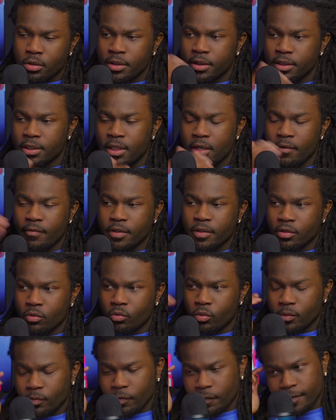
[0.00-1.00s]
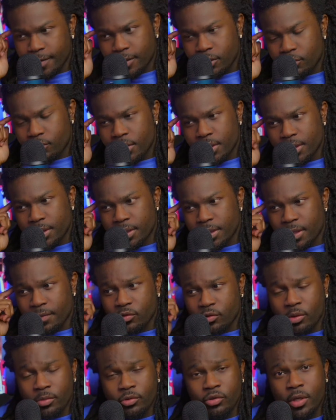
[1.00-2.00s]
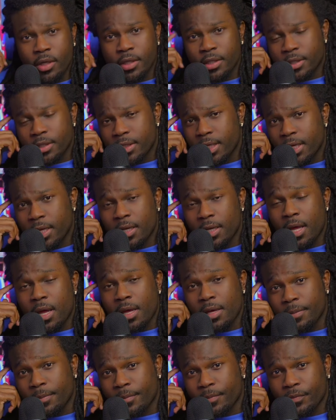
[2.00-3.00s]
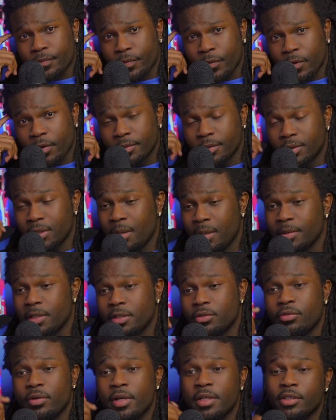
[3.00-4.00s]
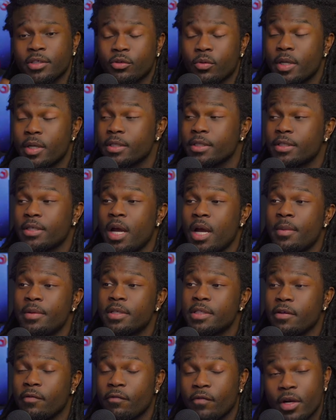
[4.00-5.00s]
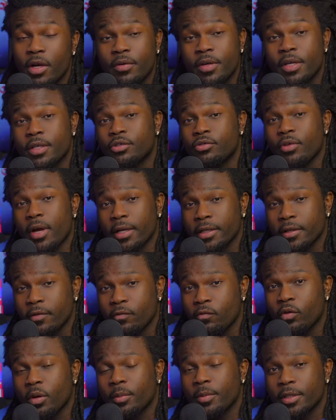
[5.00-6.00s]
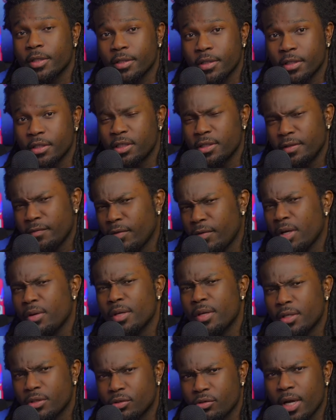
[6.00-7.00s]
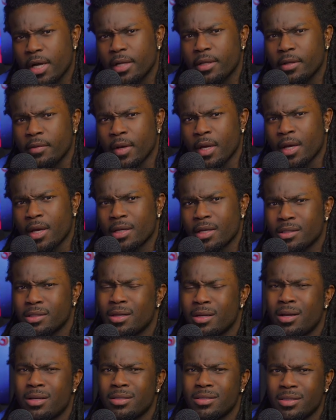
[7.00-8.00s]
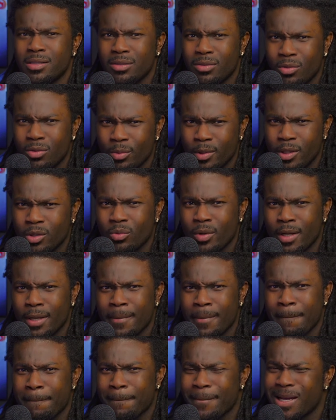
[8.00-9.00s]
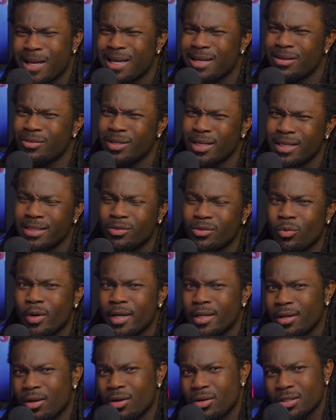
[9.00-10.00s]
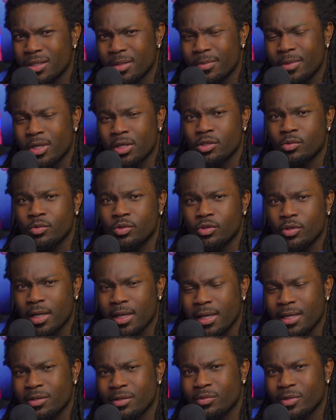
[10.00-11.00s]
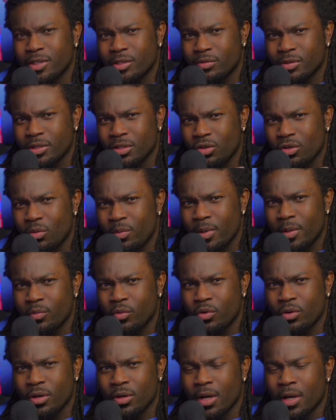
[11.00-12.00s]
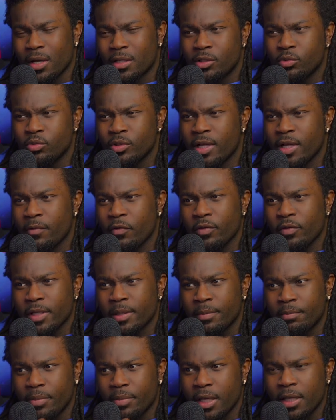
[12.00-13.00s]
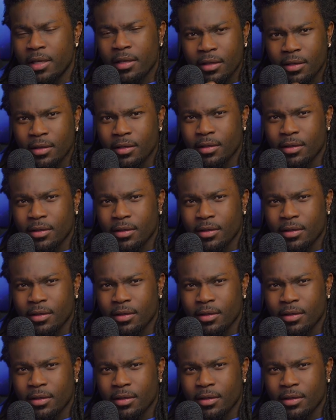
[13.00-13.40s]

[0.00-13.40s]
on yourself because you're one with the streets and stuff. So I'm trying to understand, like, you know, Tommie, the thing is crazy. Tommie's a very attractive woman. So she's very attractive. She lost a little bit of weight. I don't like the weight loss. I'll be honest with you. I liked her when she was a little bit more. She was never really big,